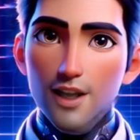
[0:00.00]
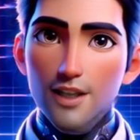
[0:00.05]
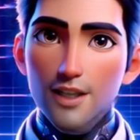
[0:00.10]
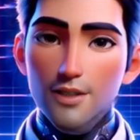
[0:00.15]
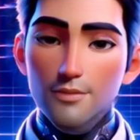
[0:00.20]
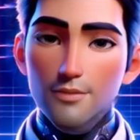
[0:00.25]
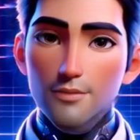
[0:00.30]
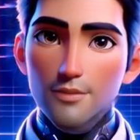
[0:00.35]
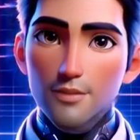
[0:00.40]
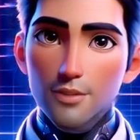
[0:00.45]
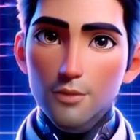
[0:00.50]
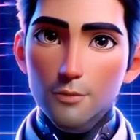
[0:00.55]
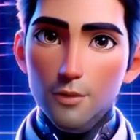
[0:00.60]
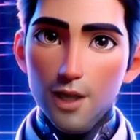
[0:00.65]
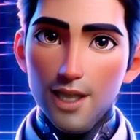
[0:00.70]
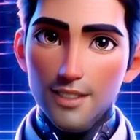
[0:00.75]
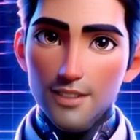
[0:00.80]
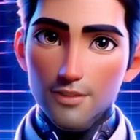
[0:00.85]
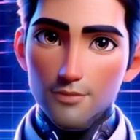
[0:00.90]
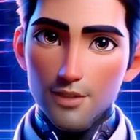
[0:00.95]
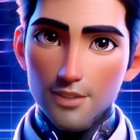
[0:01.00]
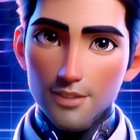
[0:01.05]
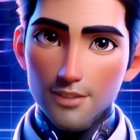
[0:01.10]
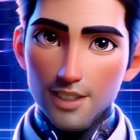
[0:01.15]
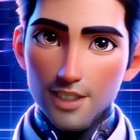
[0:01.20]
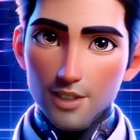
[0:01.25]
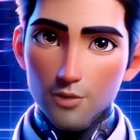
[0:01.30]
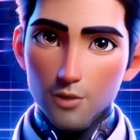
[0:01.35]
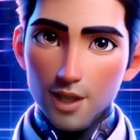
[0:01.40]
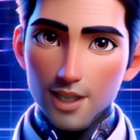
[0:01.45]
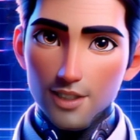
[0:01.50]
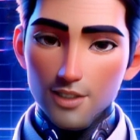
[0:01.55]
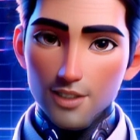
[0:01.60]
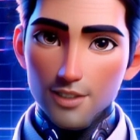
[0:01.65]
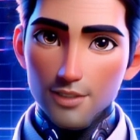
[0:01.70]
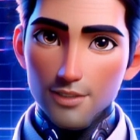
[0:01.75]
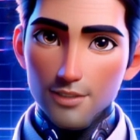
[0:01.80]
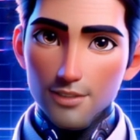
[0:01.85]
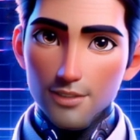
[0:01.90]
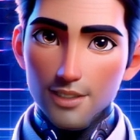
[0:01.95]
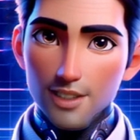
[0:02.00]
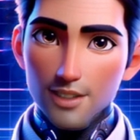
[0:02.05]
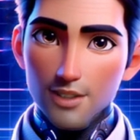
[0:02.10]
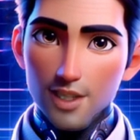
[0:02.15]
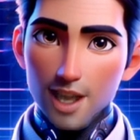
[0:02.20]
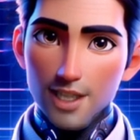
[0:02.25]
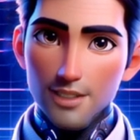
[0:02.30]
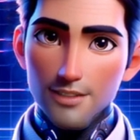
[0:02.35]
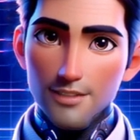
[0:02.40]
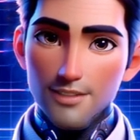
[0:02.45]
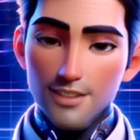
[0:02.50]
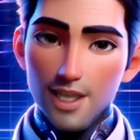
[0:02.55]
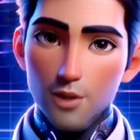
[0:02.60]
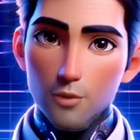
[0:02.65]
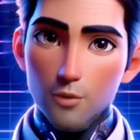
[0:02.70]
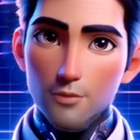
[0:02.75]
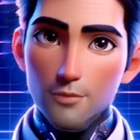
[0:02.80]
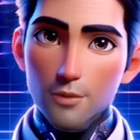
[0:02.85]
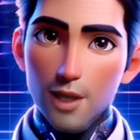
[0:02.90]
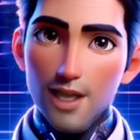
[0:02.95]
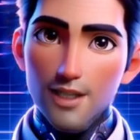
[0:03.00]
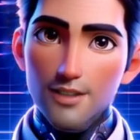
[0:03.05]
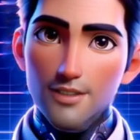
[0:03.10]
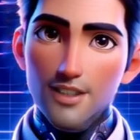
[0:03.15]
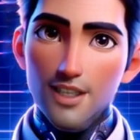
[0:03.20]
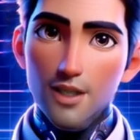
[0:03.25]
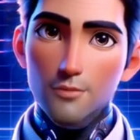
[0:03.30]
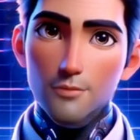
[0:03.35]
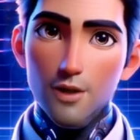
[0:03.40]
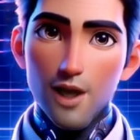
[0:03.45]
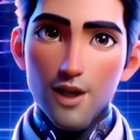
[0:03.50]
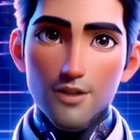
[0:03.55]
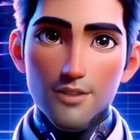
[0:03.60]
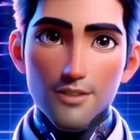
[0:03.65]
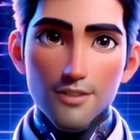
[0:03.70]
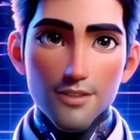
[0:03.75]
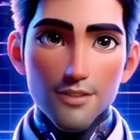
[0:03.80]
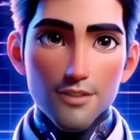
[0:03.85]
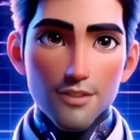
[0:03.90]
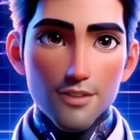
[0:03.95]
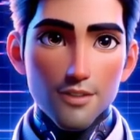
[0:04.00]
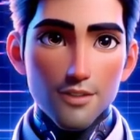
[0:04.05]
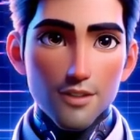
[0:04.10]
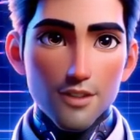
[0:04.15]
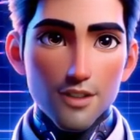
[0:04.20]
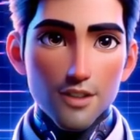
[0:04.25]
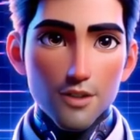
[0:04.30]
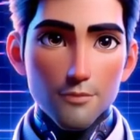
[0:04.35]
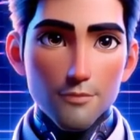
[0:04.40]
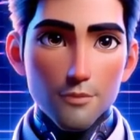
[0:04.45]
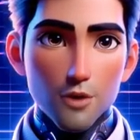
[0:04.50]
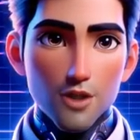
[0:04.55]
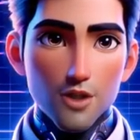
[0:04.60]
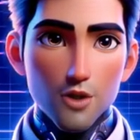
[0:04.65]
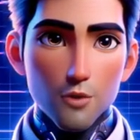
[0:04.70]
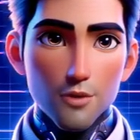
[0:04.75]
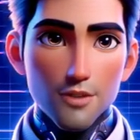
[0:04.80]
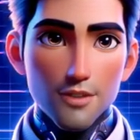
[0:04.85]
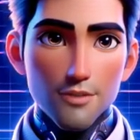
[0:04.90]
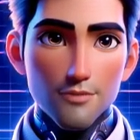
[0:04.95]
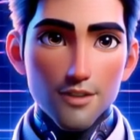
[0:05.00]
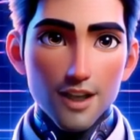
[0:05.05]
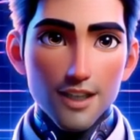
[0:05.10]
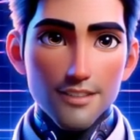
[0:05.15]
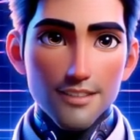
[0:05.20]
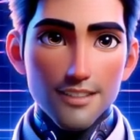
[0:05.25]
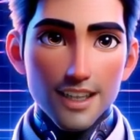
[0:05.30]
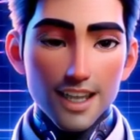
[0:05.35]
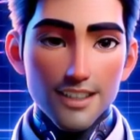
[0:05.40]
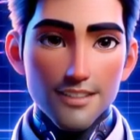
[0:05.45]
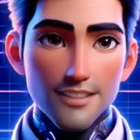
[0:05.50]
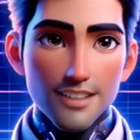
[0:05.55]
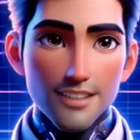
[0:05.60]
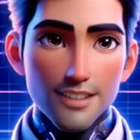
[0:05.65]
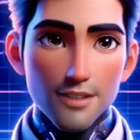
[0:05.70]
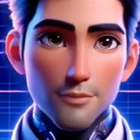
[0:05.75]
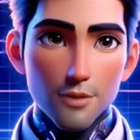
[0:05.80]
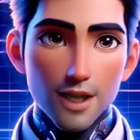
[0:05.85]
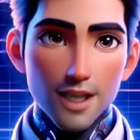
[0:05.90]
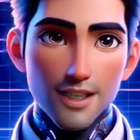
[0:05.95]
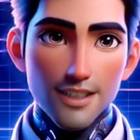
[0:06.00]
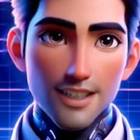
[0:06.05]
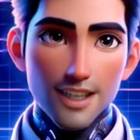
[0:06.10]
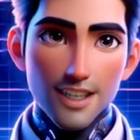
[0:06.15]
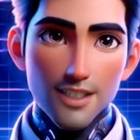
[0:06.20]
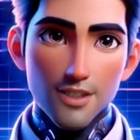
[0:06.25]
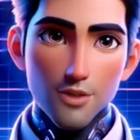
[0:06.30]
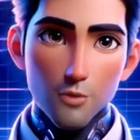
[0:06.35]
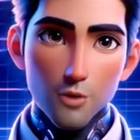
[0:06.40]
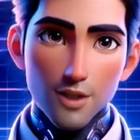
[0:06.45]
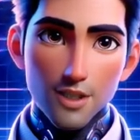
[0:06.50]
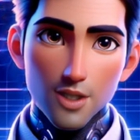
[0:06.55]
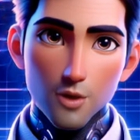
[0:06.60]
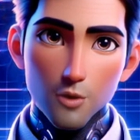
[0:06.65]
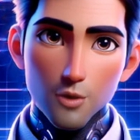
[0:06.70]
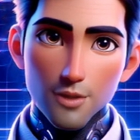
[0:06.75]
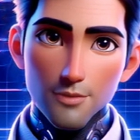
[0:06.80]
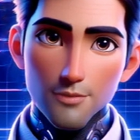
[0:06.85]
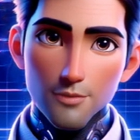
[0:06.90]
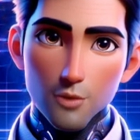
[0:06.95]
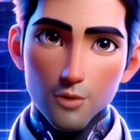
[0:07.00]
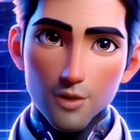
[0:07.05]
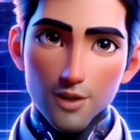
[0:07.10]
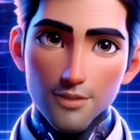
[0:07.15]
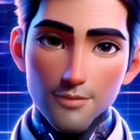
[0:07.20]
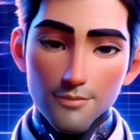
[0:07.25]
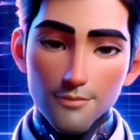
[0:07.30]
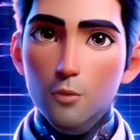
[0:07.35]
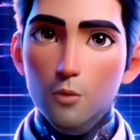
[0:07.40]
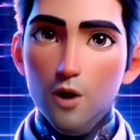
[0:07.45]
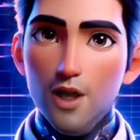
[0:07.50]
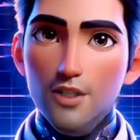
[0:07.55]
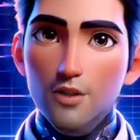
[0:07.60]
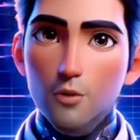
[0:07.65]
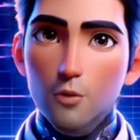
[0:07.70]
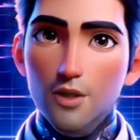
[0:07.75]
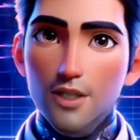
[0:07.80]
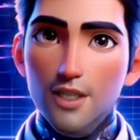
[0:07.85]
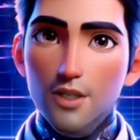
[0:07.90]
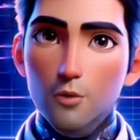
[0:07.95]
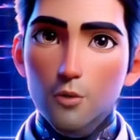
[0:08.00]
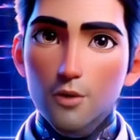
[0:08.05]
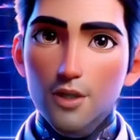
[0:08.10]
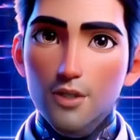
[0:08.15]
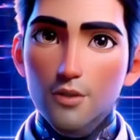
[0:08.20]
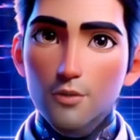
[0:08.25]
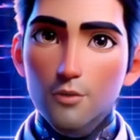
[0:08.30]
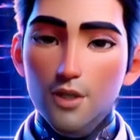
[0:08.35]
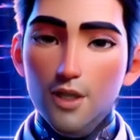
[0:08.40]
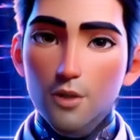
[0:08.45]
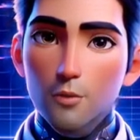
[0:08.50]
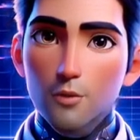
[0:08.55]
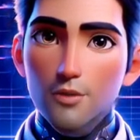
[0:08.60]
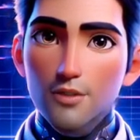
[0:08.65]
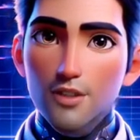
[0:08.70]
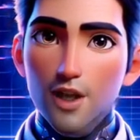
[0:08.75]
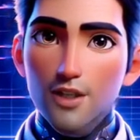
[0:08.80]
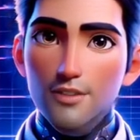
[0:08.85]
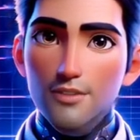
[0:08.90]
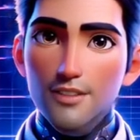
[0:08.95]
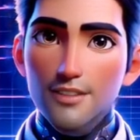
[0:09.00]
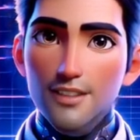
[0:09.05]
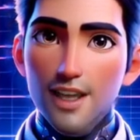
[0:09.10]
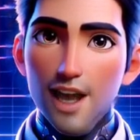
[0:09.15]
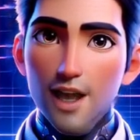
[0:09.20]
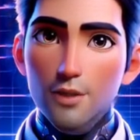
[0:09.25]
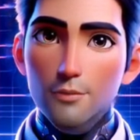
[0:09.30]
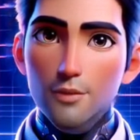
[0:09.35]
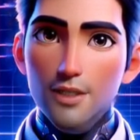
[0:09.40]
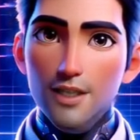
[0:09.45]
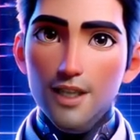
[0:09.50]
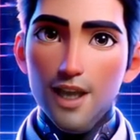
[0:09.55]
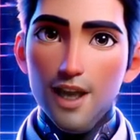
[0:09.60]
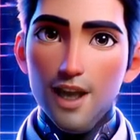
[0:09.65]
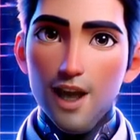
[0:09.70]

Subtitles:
such as details about the Indian government approving 19.7 billion rupees, about $27 million, for a national green hydrogen mission.